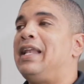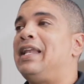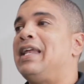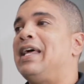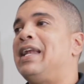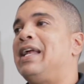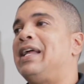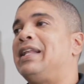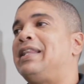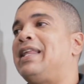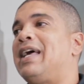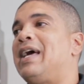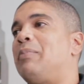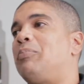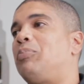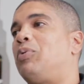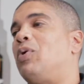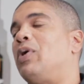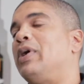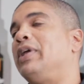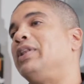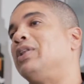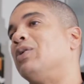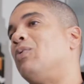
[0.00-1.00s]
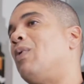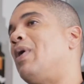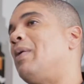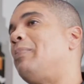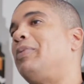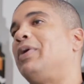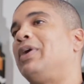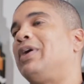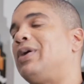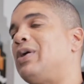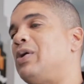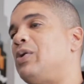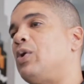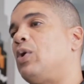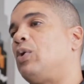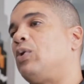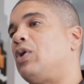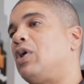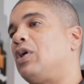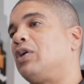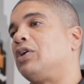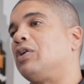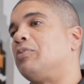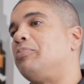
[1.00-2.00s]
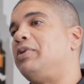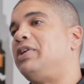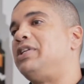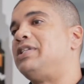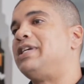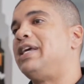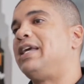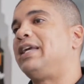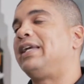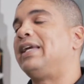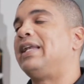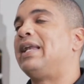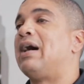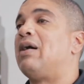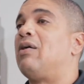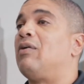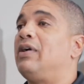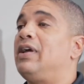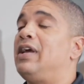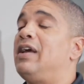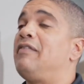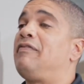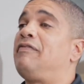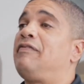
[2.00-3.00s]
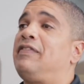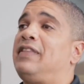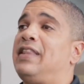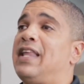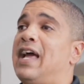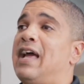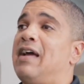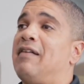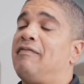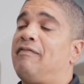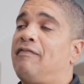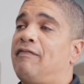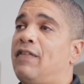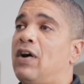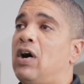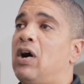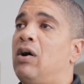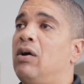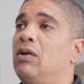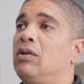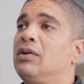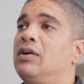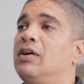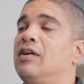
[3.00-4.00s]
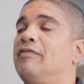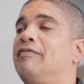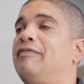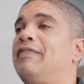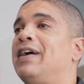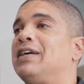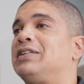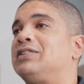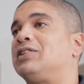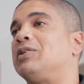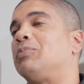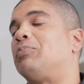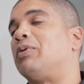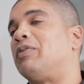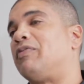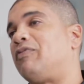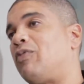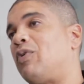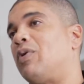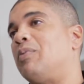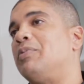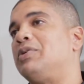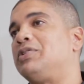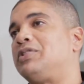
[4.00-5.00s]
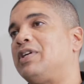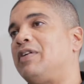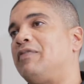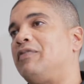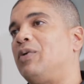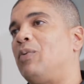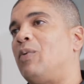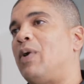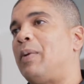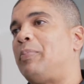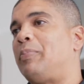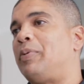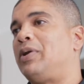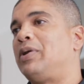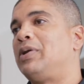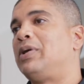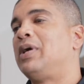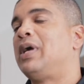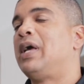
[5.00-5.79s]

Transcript: then at that point, the weapon can no longer be taken out if that fault affects the performance of the weapon